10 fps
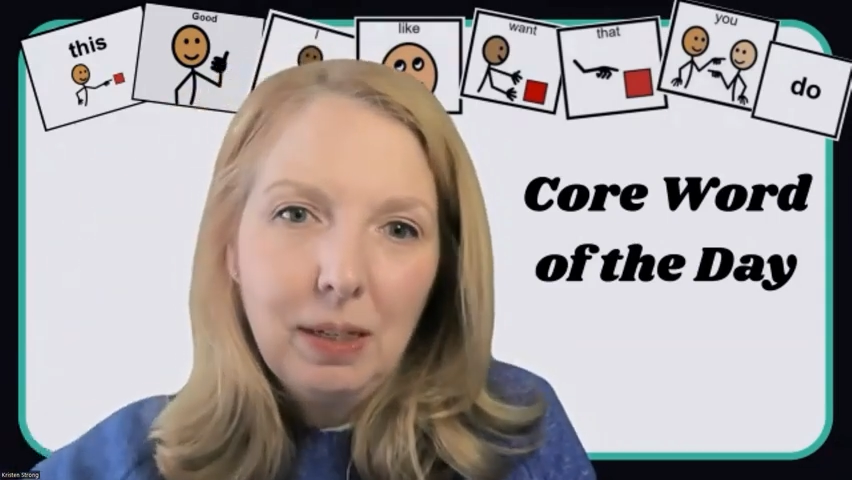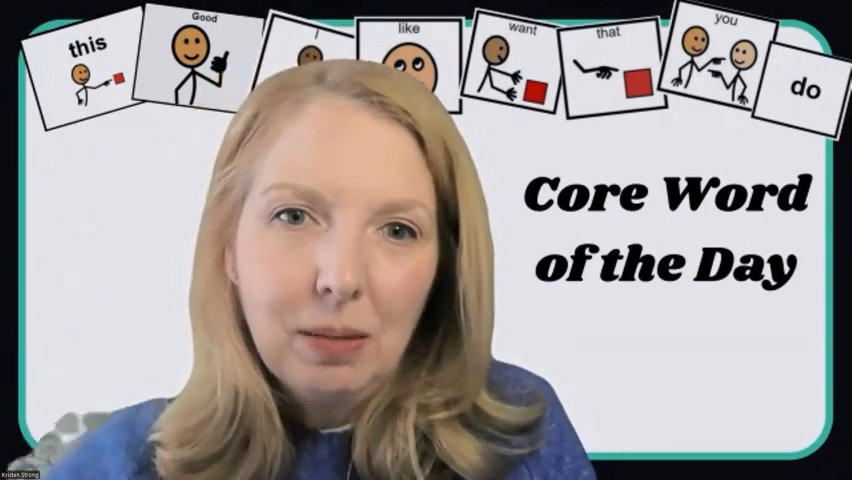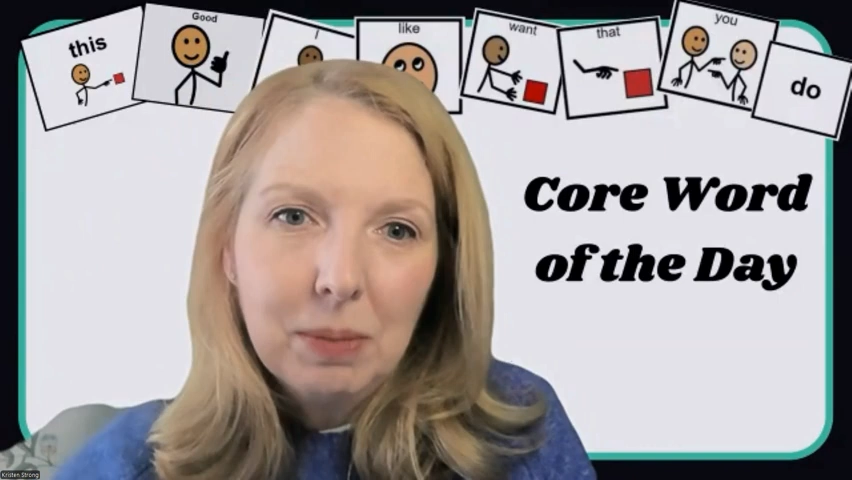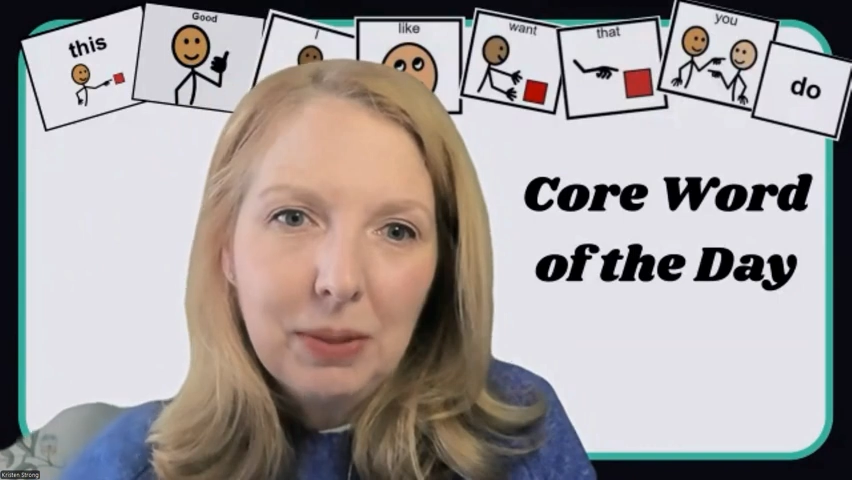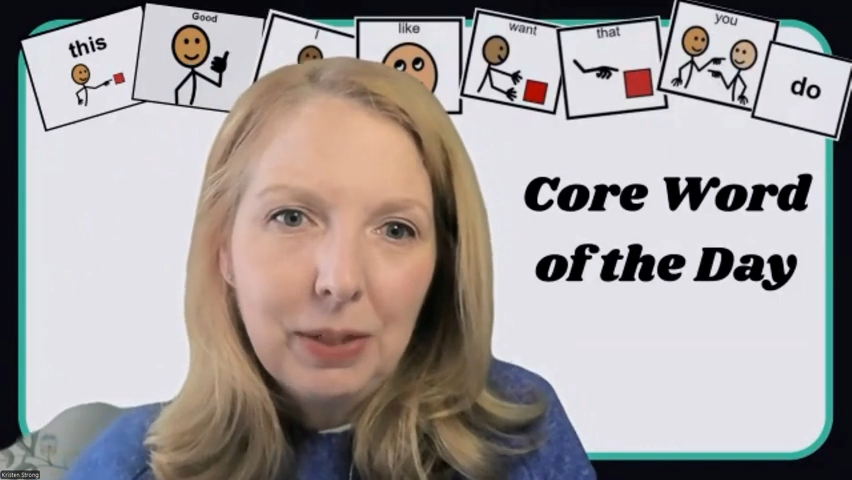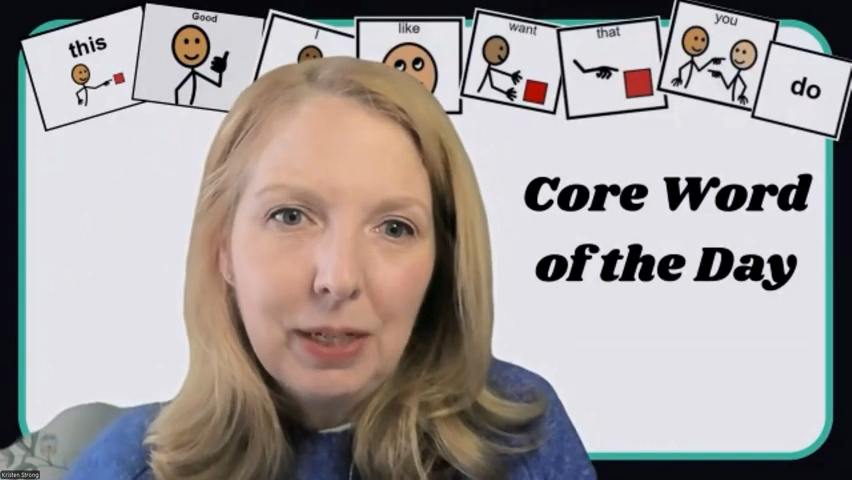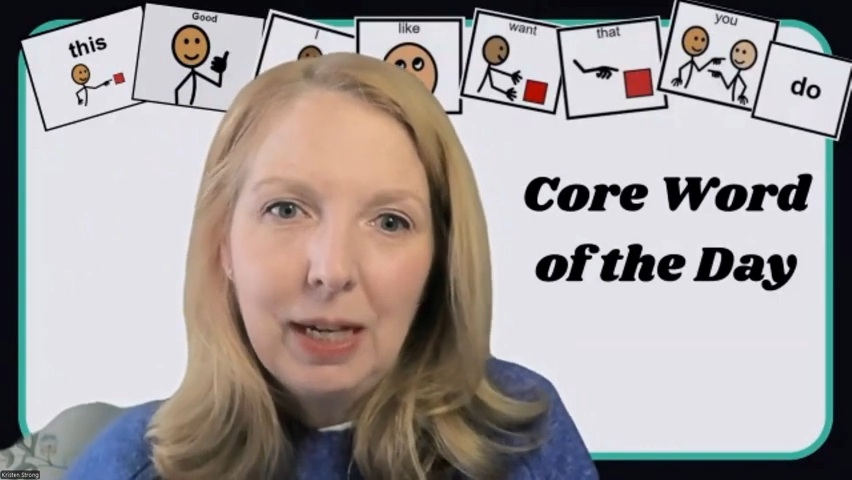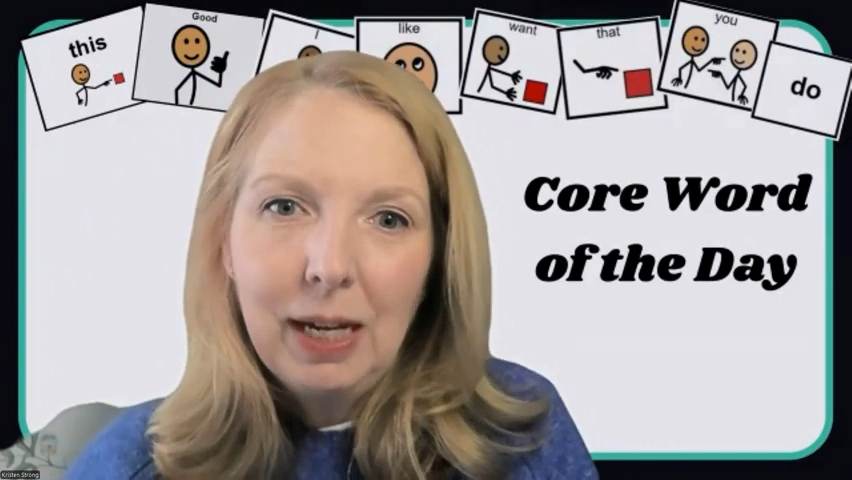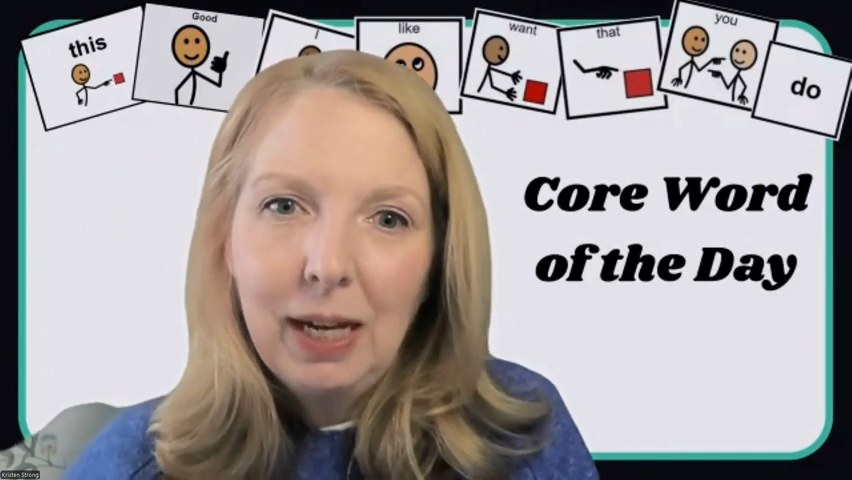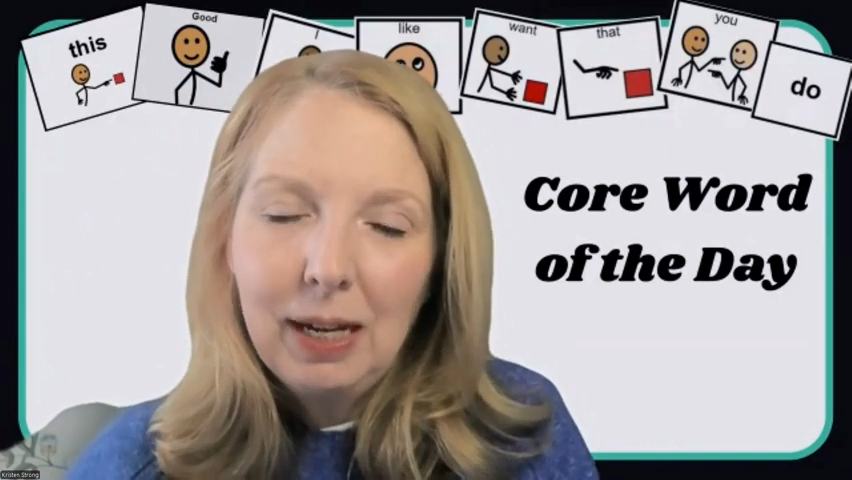a month and a
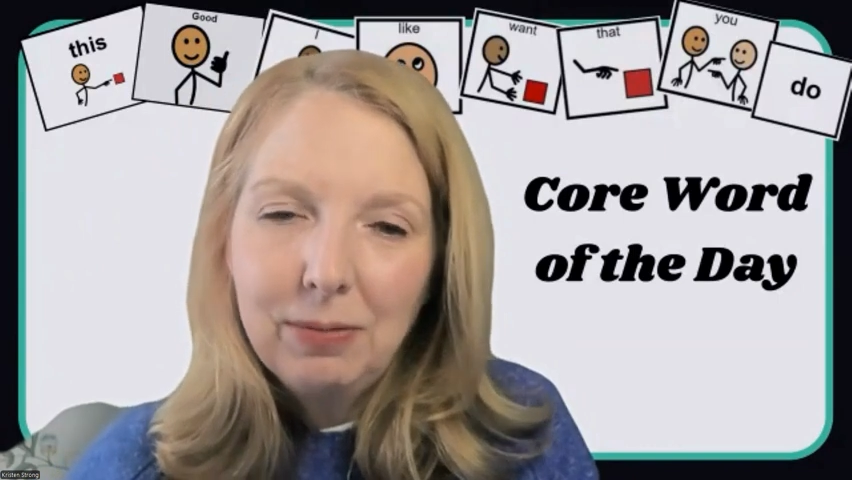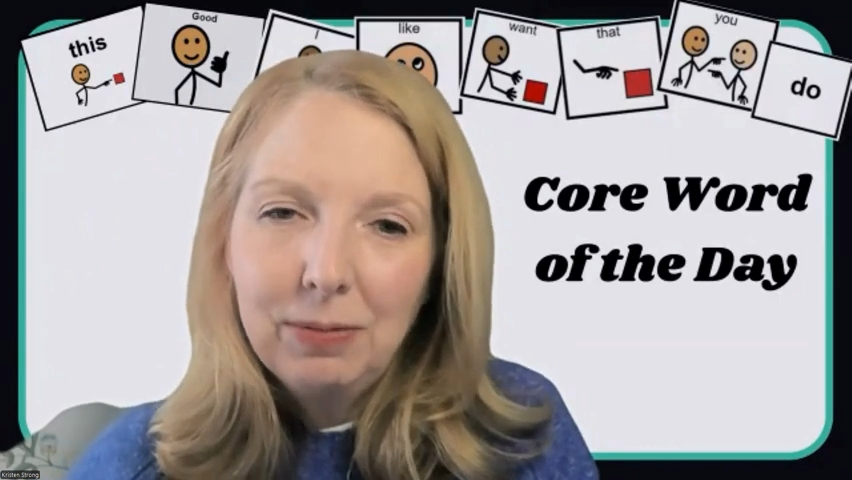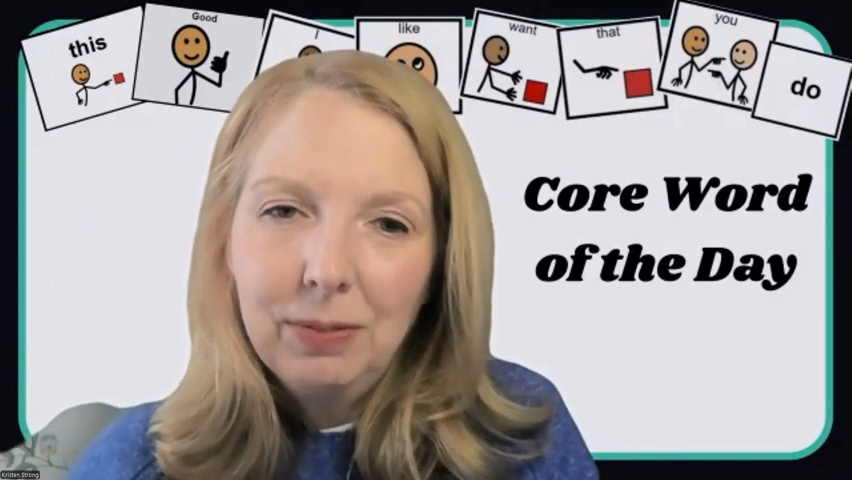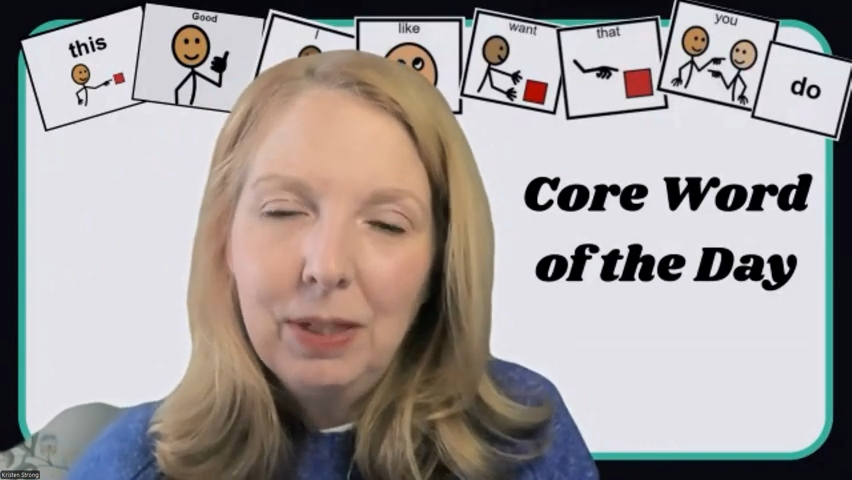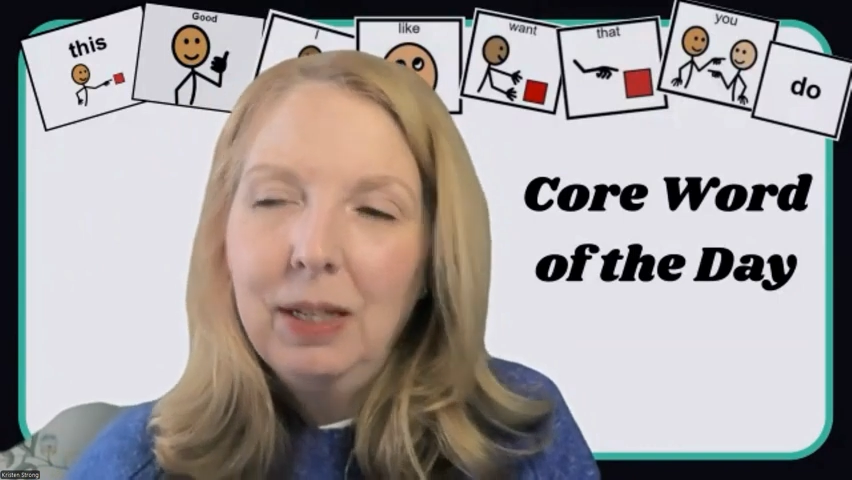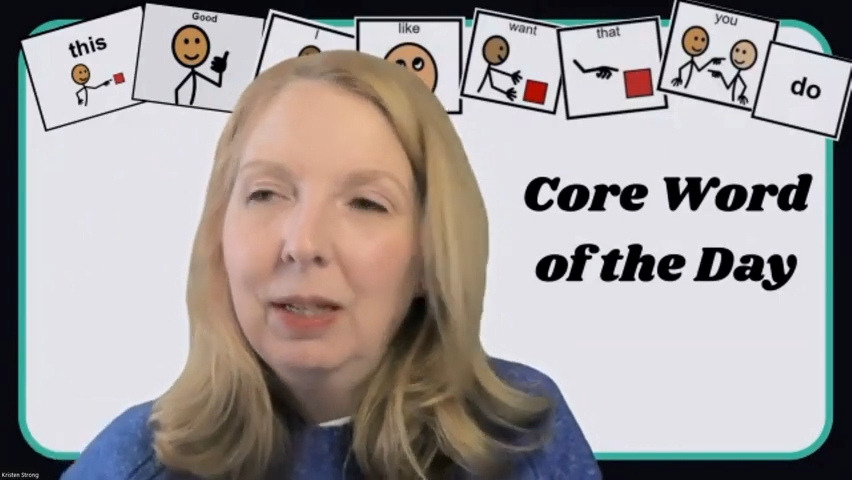half.